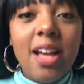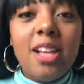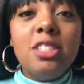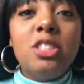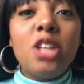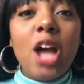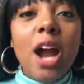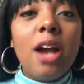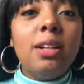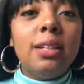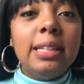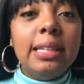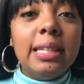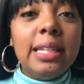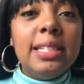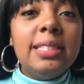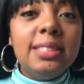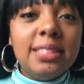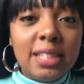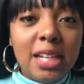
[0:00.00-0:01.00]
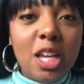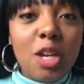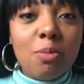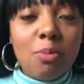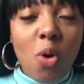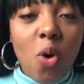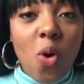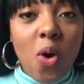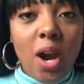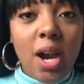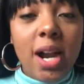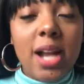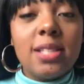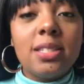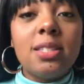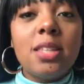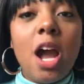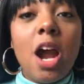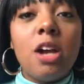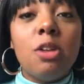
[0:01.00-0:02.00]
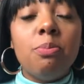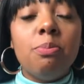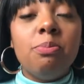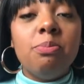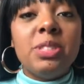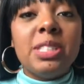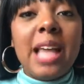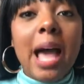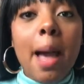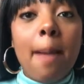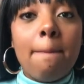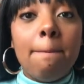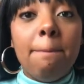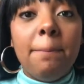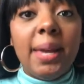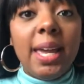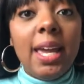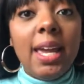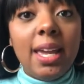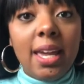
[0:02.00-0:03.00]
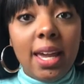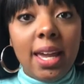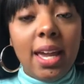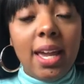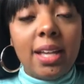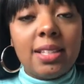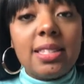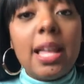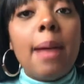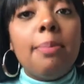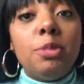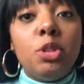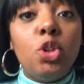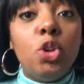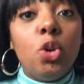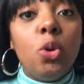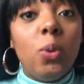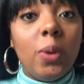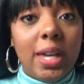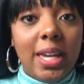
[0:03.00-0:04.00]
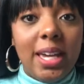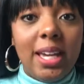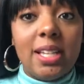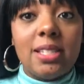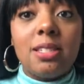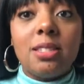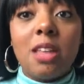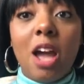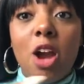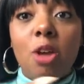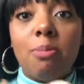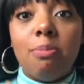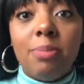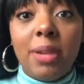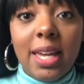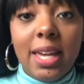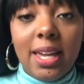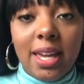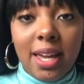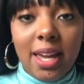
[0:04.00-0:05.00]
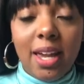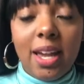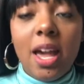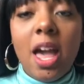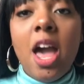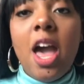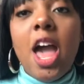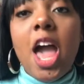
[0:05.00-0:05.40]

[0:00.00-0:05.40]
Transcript: Start listening more and start stop being stop doing and start being.